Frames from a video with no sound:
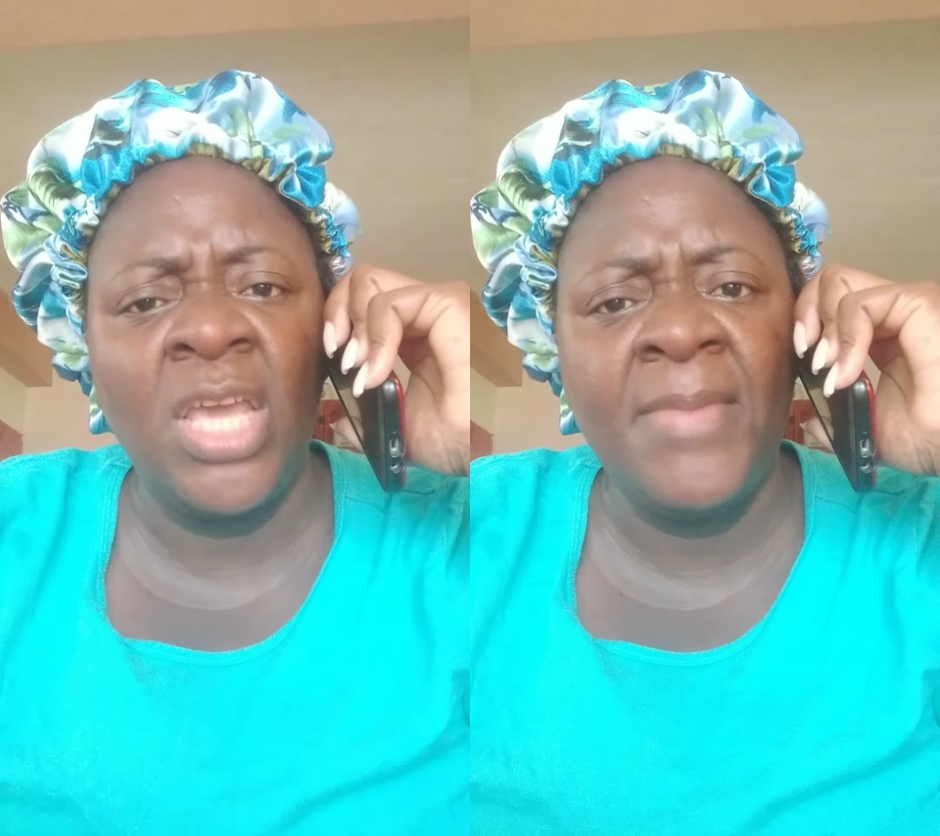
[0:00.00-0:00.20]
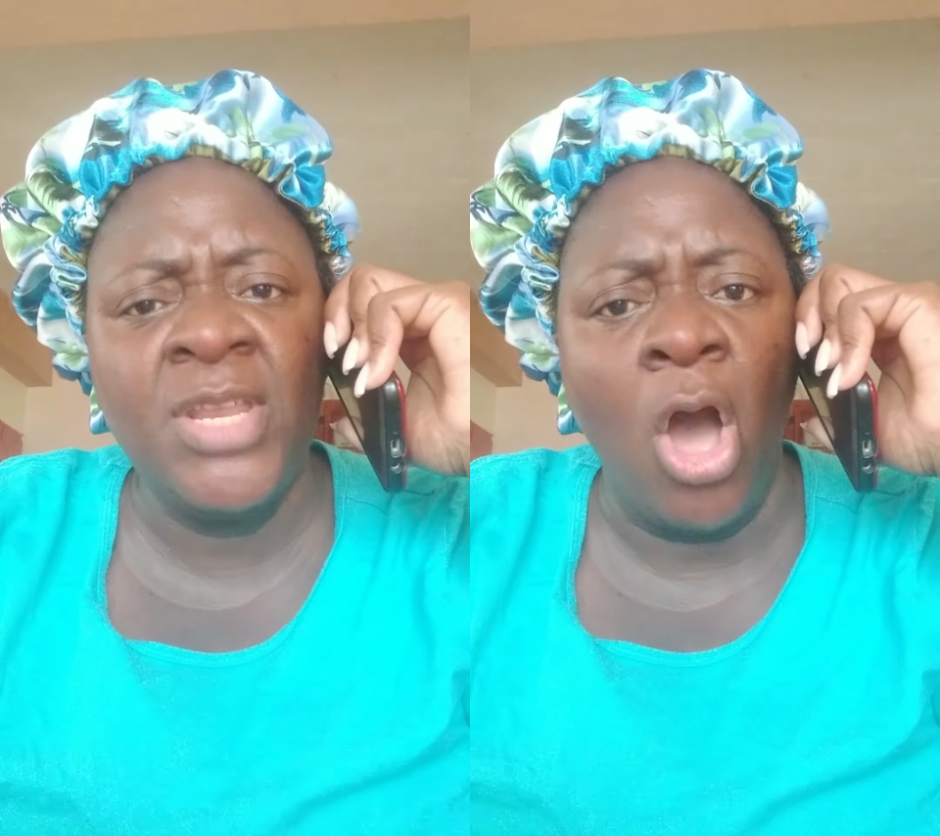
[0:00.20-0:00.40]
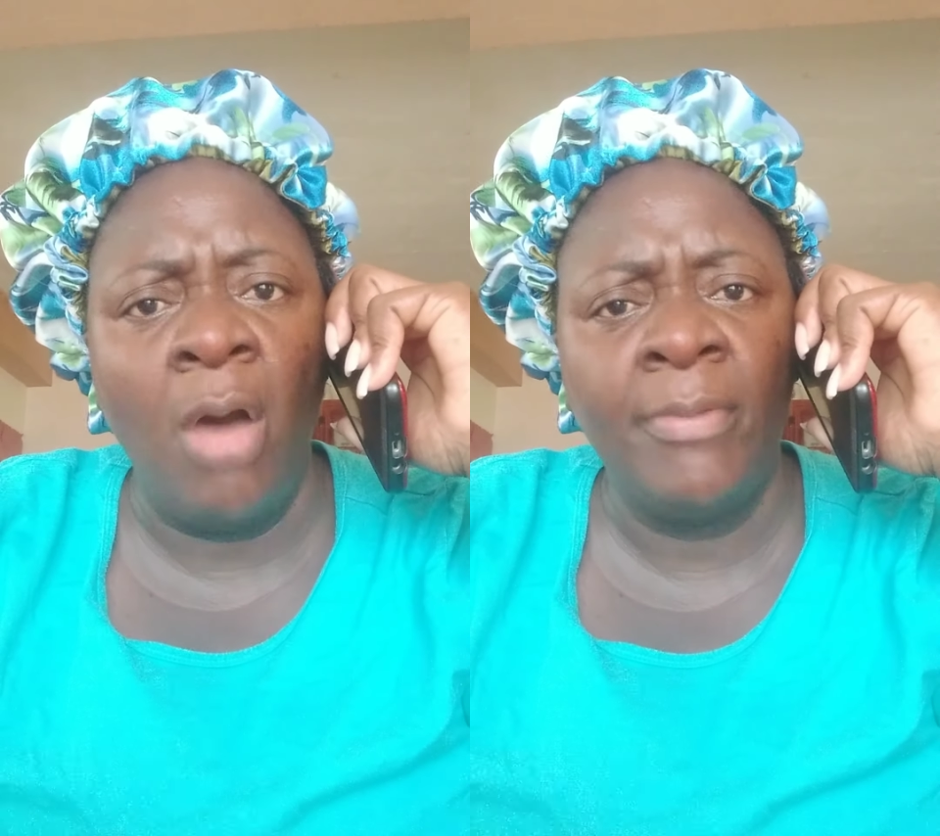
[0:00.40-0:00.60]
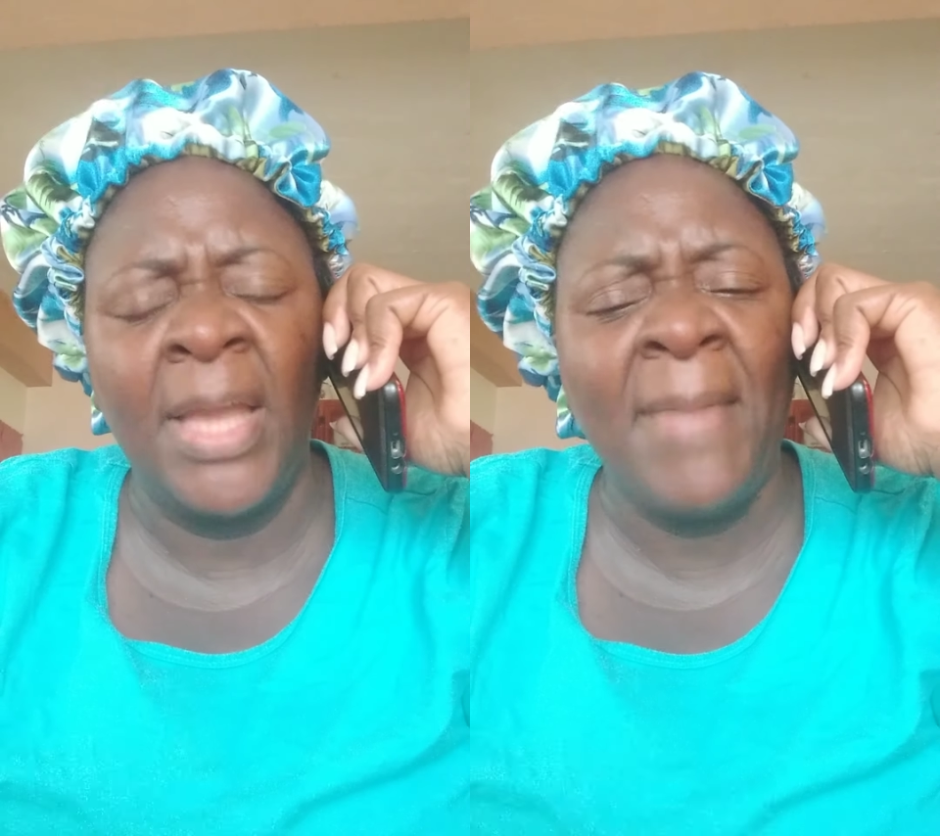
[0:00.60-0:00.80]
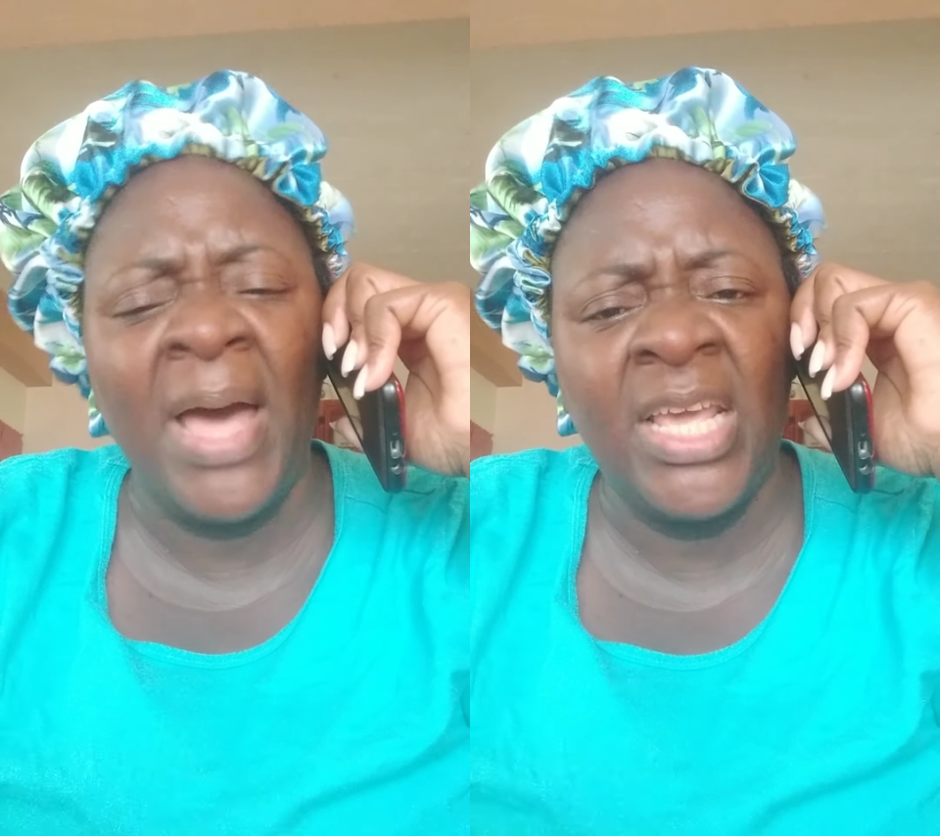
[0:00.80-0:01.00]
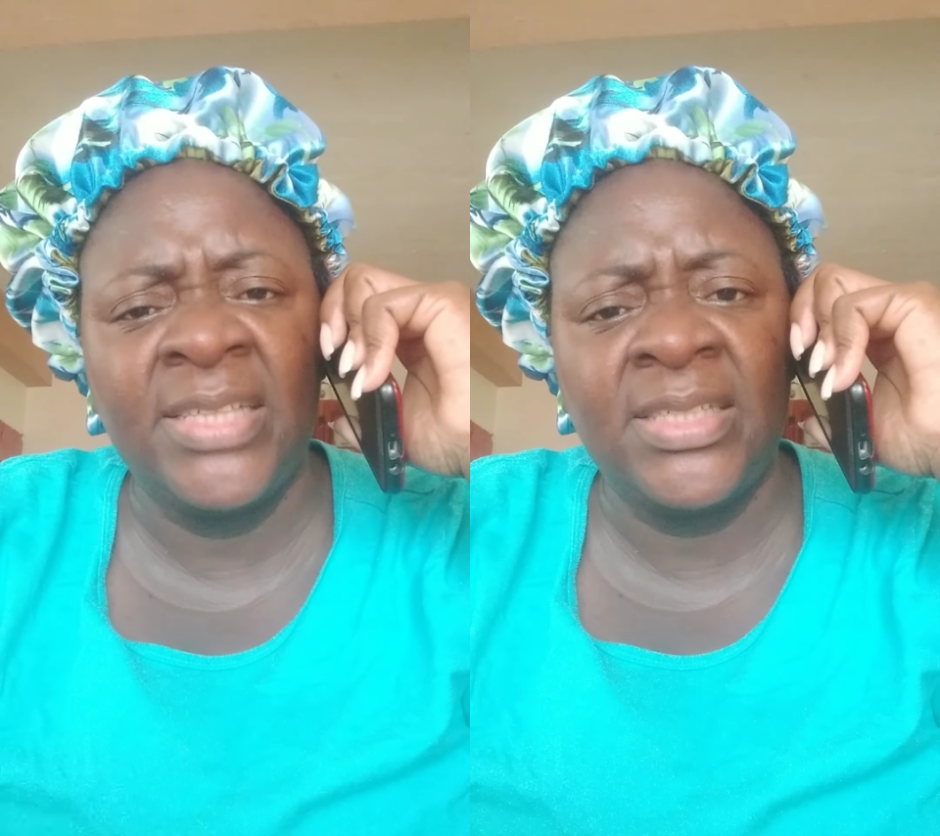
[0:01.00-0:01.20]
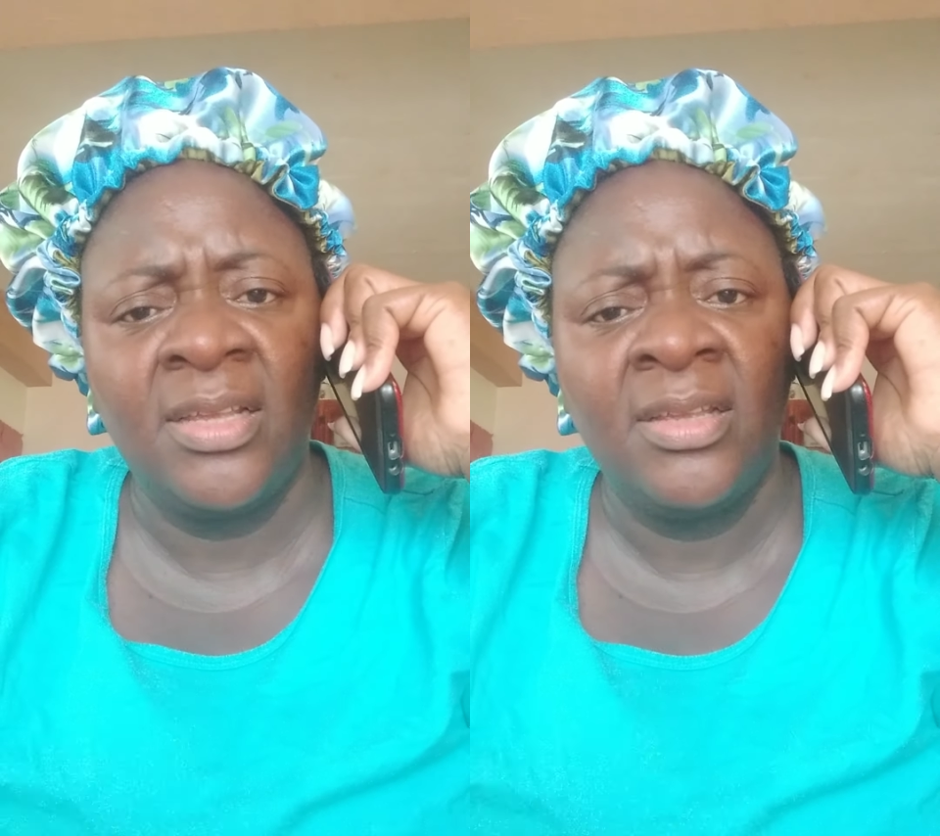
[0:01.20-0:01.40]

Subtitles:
give me no. Not bother.